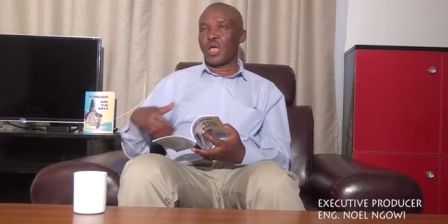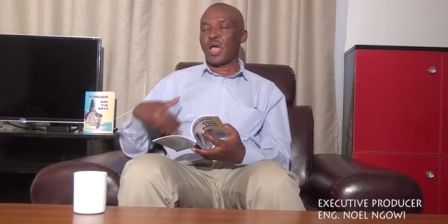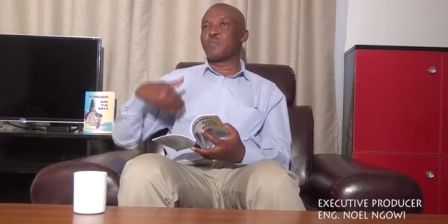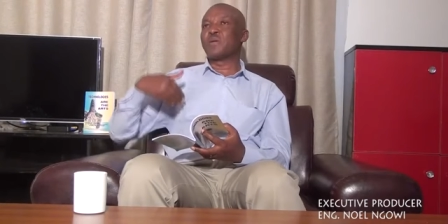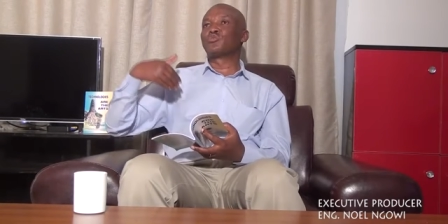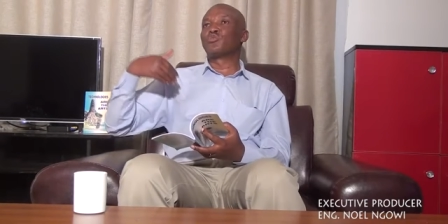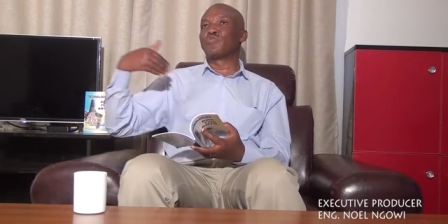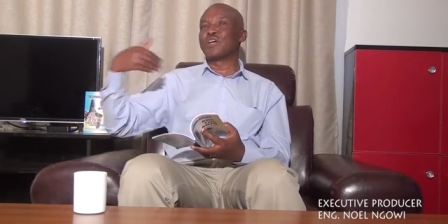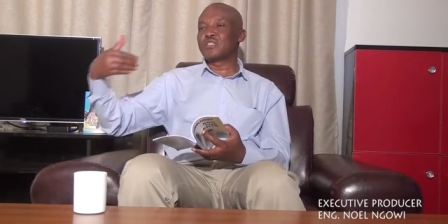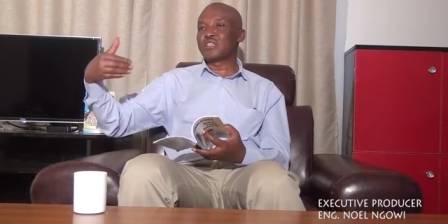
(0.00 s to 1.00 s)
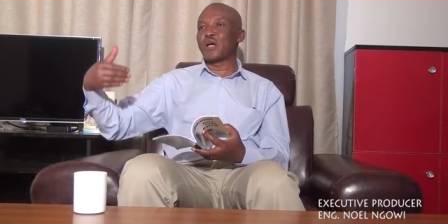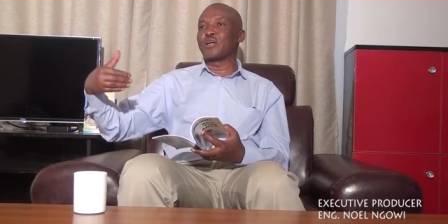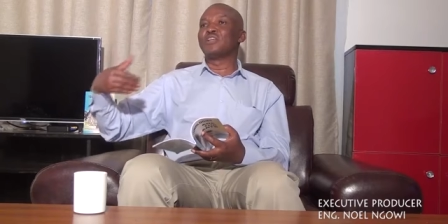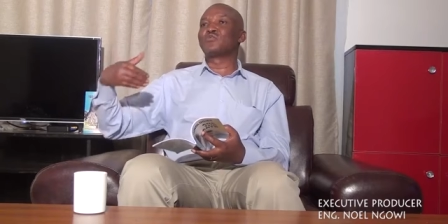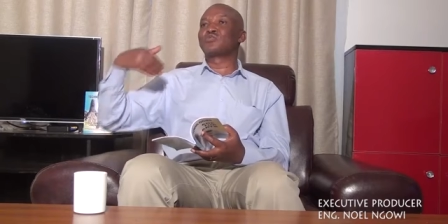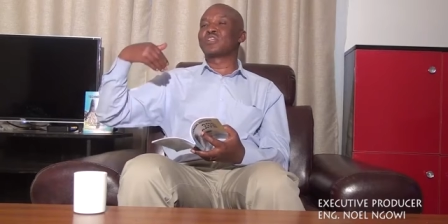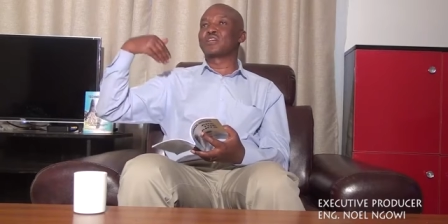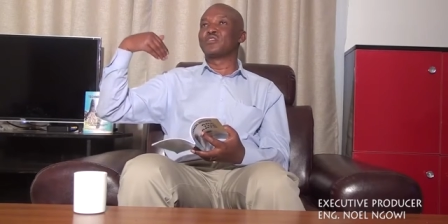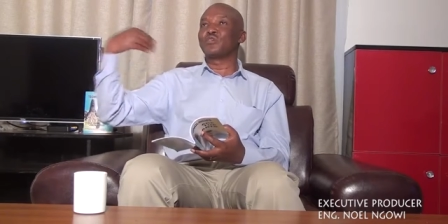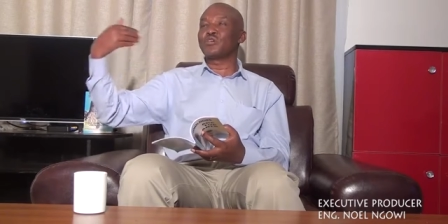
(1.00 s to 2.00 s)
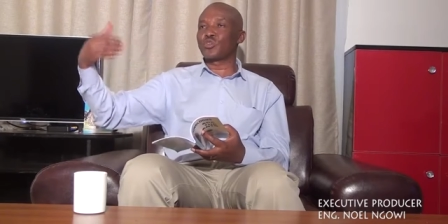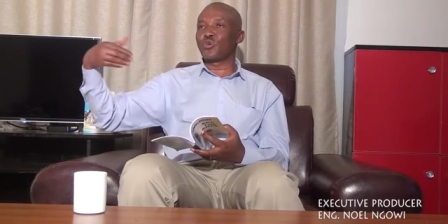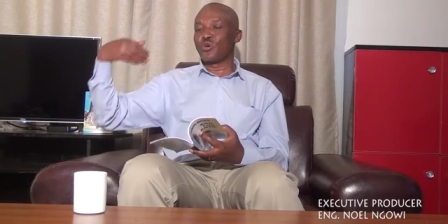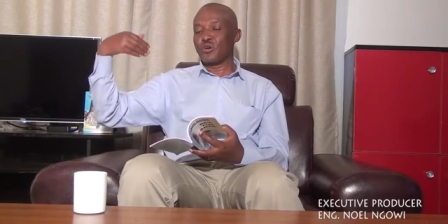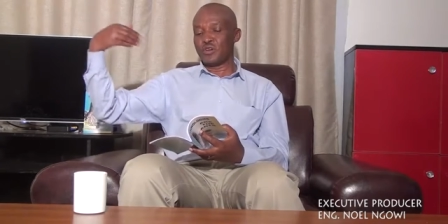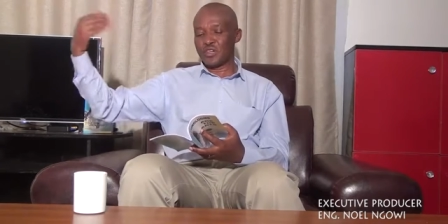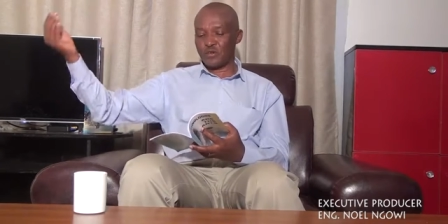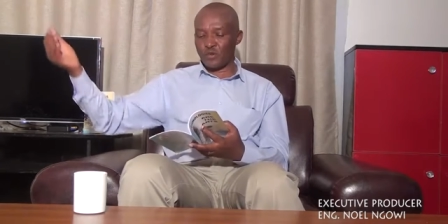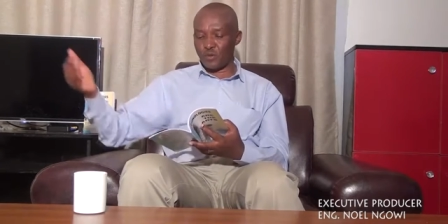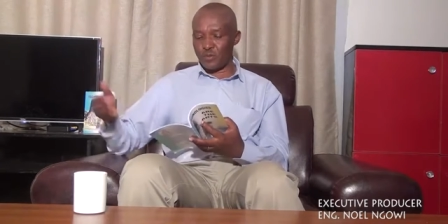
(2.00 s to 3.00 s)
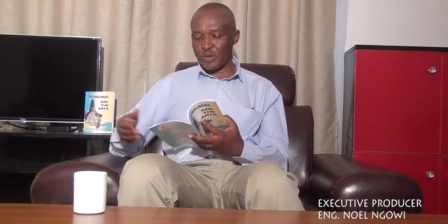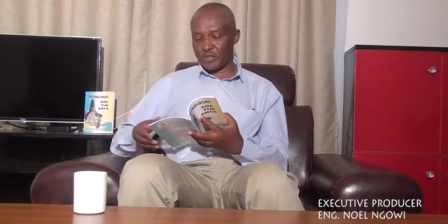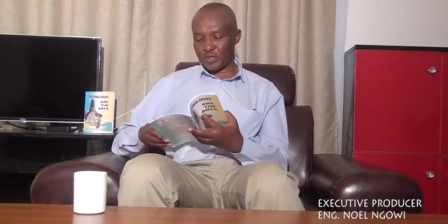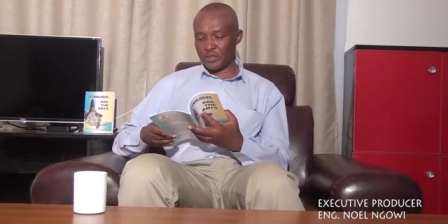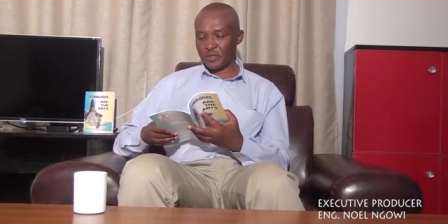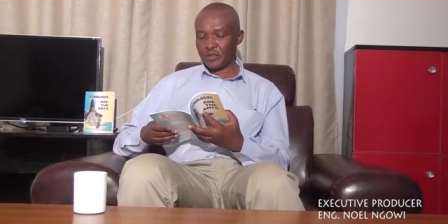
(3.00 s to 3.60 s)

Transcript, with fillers: I mean, to venture into technological development.